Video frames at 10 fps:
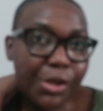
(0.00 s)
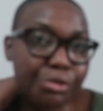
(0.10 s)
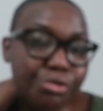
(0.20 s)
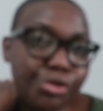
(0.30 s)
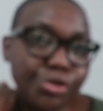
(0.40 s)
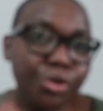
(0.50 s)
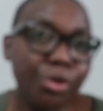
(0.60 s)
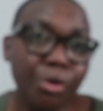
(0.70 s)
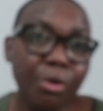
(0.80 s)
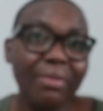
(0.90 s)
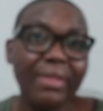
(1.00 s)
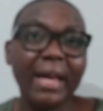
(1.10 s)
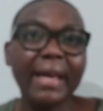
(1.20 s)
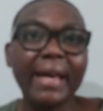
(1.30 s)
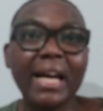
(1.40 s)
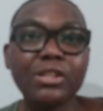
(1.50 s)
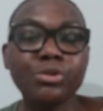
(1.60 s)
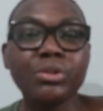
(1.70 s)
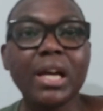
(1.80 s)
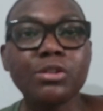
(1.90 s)
ensure that it has
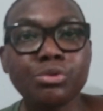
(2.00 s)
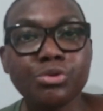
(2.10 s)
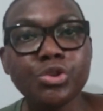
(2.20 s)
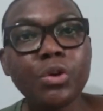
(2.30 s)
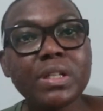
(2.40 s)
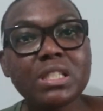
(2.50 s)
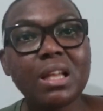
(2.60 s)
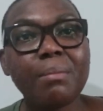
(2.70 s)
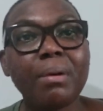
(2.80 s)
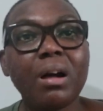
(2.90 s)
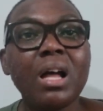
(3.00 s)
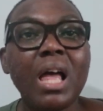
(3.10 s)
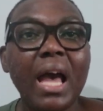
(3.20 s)
your national insurance number